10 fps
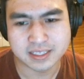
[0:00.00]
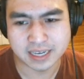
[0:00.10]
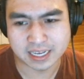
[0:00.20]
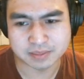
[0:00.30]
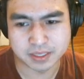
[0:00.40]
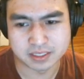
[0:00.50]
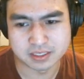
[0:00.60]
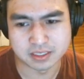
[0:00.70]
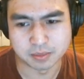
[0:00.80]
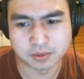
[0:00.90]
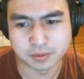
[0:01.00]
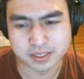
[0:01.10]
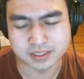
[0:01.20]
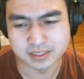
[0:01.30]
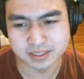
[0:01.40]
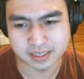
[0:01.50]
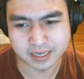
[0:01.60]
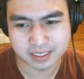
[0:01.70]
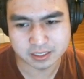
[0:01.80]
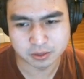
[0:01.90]
they'd ask me dumb questions
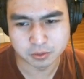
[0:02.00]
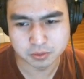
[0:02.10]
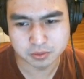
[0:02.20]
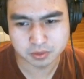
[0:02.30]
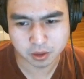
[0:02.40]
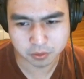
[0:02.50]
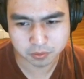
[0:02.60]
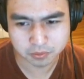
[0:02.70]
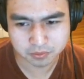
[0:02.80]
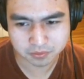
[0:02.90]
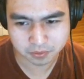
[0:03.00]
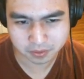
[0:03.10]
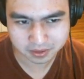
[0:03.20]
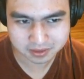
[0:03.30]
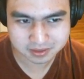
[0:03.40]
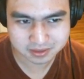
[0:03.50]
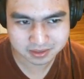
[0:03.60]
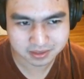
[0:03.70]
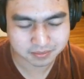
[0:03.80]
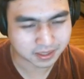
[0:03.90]
like, "Do you own forks?"
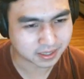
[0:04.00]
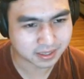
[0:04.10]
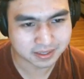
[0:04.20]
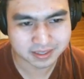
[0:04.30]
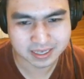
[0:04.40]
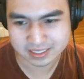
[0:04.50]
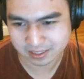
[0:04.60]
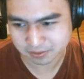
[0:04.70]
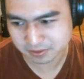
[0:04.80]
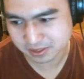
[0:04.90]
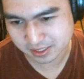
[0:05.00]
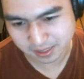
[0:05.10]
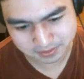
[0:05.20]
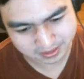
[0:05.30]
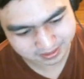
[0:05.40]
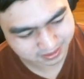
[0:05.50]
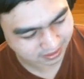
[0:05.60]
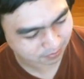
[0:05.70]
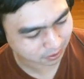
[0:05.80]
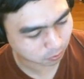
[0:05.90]
I'm like, "Yes, I don't use chopsticks. It's
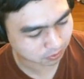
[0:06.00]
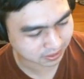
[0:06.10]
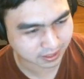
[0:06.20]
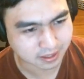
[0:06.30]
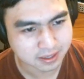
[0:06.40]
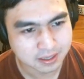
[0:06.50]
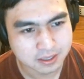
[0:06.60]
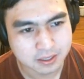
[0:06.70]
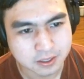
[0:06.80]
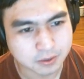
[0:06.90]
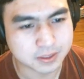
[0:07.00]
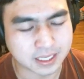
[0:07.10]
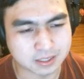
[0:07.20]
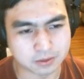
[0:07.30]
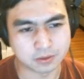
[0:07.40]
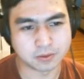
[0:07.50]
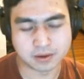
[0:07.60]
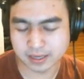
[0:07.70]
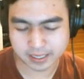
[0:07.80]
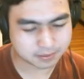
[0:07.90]
my only utensil."
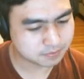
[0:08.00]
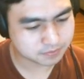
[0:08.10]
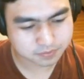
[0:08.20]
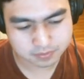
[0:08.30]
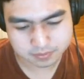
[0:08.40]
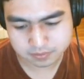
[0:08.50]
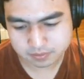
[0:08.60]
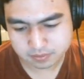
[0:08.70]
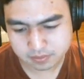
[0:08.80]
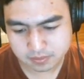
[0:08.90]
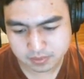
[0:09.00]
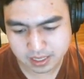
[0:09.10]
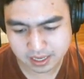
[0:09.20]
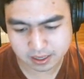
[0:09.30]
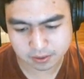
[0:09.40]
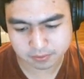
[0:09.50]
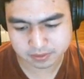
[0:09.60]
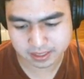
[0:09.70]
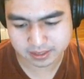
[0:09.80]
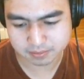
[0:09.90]
Or I don't know,
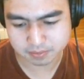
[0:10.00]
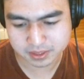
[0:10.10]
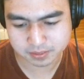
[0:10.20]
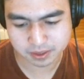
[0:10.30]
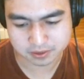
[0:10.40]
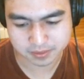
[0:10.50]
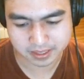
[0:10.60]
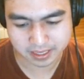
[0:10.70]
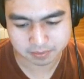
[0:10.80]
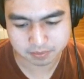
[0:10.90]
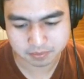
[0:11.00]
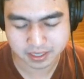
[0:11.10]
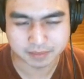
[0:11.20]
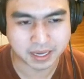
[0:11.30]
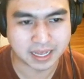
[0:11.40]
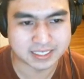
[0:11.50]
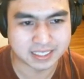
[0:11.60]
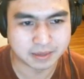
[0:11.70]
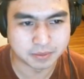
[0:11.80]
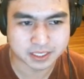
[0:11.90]
they'd mispronounce my name, my last
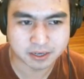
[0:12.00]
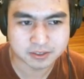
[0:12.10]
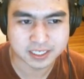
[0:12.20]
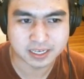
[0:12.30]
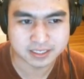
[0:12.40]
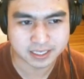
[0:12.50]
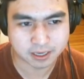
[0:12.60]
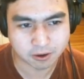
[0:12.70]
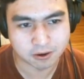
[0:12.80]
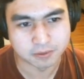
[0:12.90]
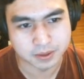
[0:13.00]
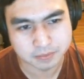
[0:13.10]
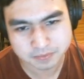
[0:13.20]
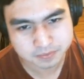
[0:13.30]
name, which I understand is hard, but